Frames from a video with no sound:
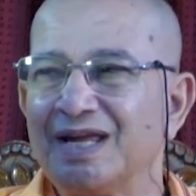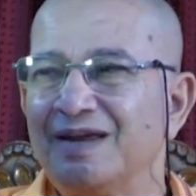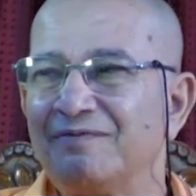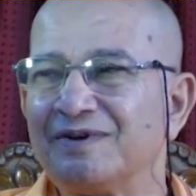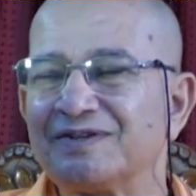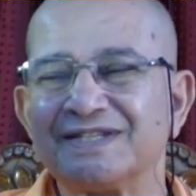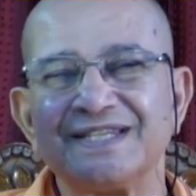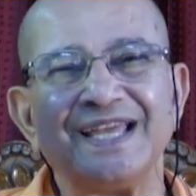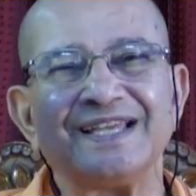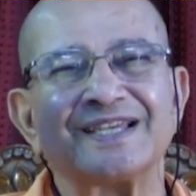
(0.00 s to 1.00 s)
If it
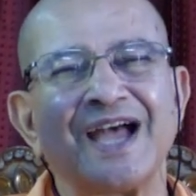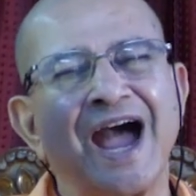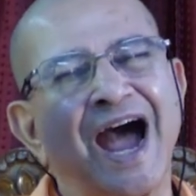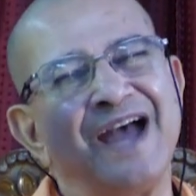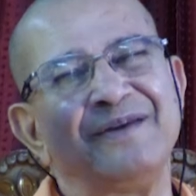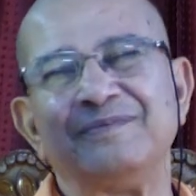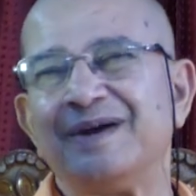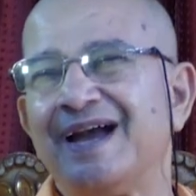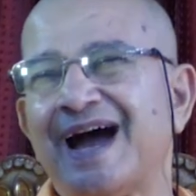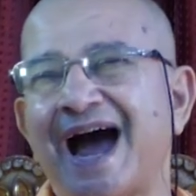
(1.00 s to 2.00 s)
thinks, I
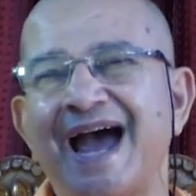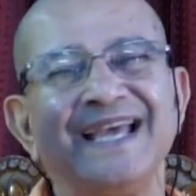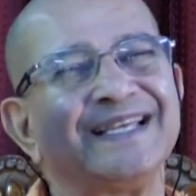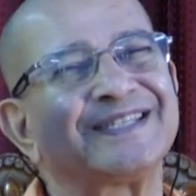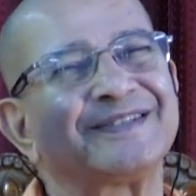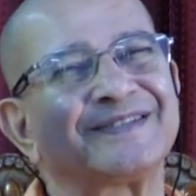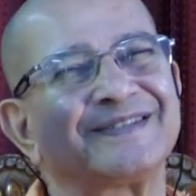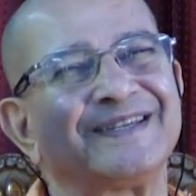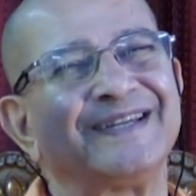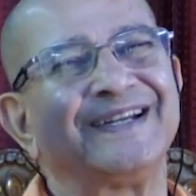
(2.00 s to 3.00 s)
am ice,
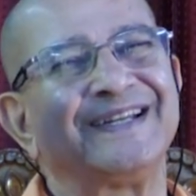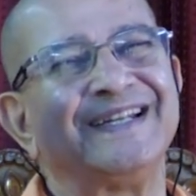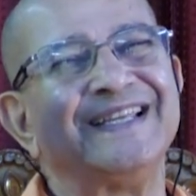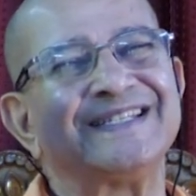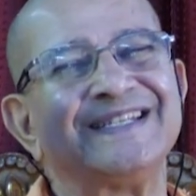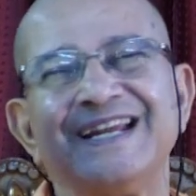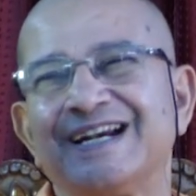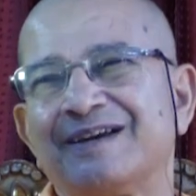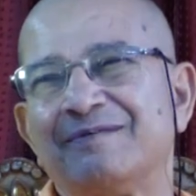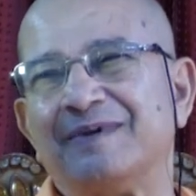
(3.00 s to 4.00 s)

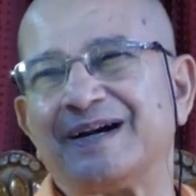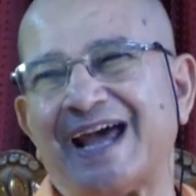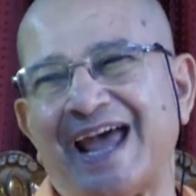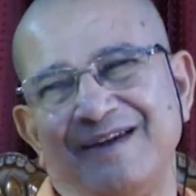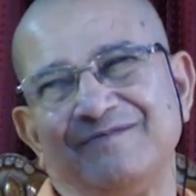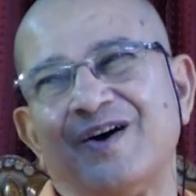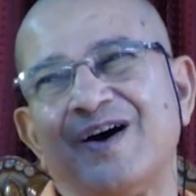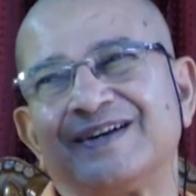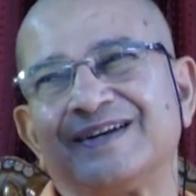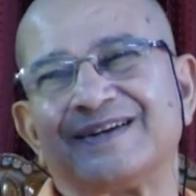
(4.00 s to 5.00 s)
distinct, but I am
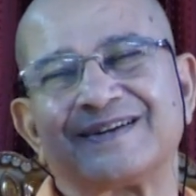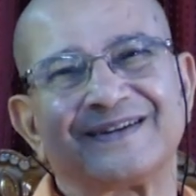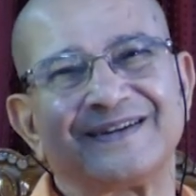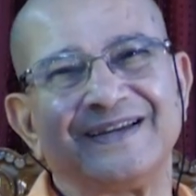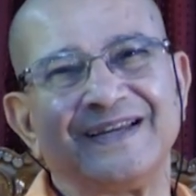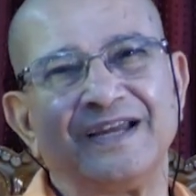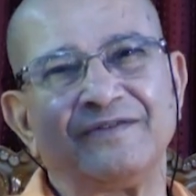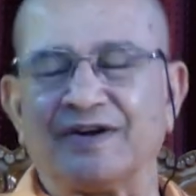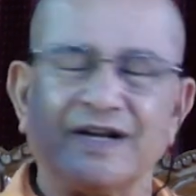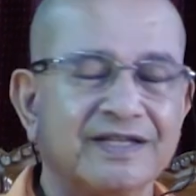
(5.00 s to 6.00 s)
water,
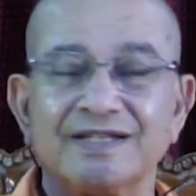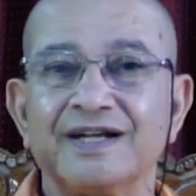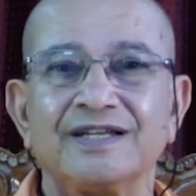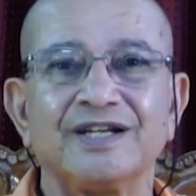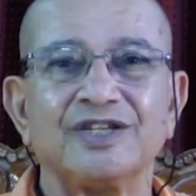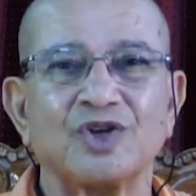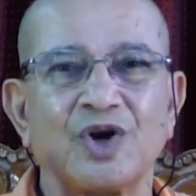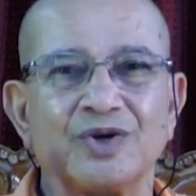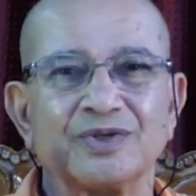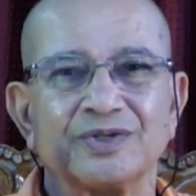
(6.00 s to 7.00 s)
if it understands, it
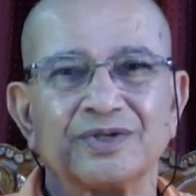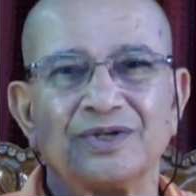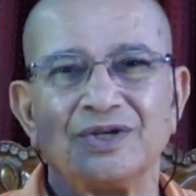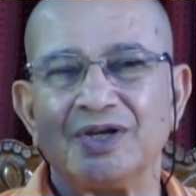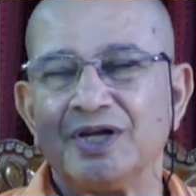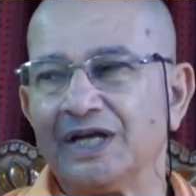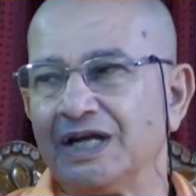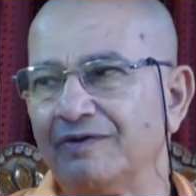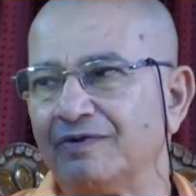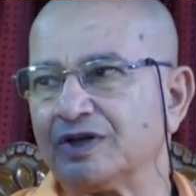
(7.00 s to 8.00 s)
dissolves.
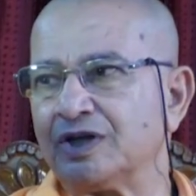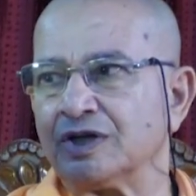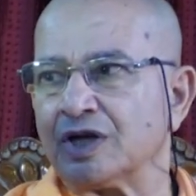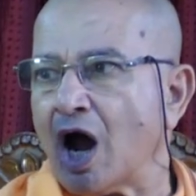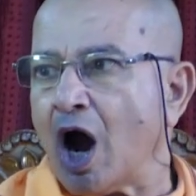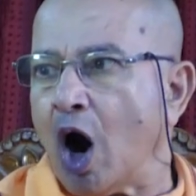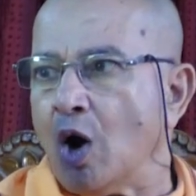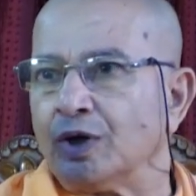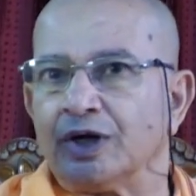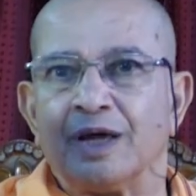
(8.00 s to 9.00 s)
If it thinks,
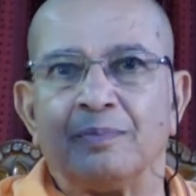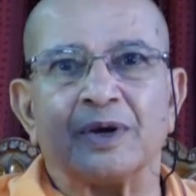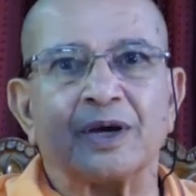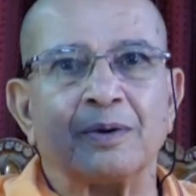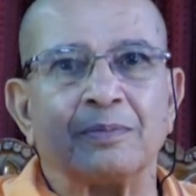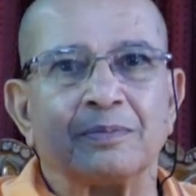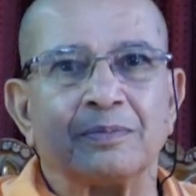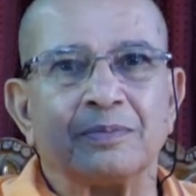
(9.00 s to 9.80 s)
how did I become